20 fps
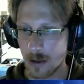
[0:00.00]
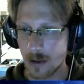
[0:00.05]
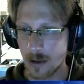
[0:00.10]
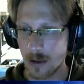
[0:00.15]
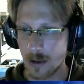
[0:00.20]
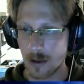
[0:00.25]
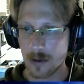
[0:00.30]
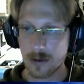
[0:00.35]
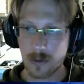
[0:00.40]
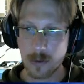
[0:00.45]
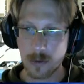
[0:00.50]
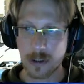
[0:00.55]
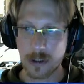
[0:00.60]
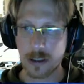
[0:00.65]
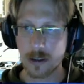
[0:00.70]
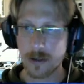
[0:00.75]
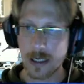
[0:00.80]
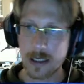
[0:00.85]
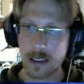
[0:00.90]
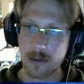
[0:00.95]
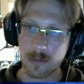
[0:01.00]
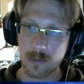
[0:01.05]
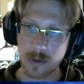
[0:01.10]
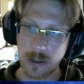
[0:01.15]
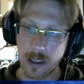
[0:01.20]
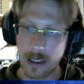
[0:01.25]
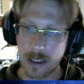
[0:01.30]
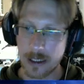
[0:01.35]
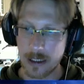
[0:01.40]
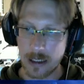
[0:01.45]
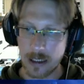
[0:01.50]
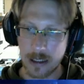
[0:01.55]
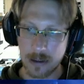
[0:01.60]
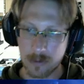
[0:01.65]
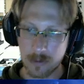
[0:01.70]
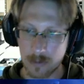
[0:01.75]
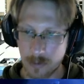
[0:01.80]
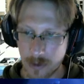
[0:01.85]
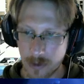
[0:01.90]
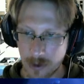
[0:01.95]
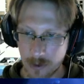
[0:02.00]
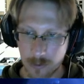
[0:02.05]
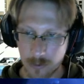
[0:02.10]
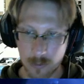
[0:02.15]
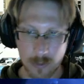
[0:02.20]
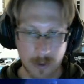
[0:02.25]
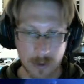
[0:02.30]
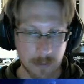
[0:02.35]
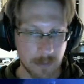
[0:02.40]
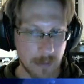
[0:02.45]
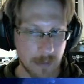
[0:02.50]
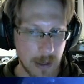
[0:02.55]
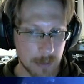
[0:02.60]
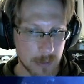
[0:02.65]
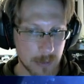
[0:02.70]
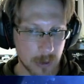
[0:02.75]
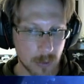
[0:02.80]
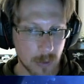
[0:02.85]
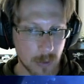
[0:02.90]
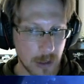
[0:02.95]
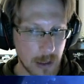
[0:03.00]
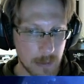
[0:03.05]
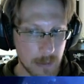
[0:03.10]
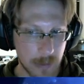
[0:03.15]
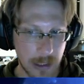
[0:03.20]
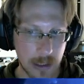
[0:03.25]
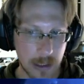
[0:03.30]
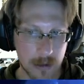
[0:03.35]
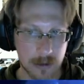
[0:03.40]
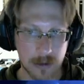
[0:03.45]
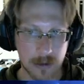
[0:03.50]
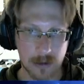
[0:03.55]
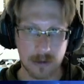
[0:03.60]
So we're going to go ahead and play. I don't really remember what I picked.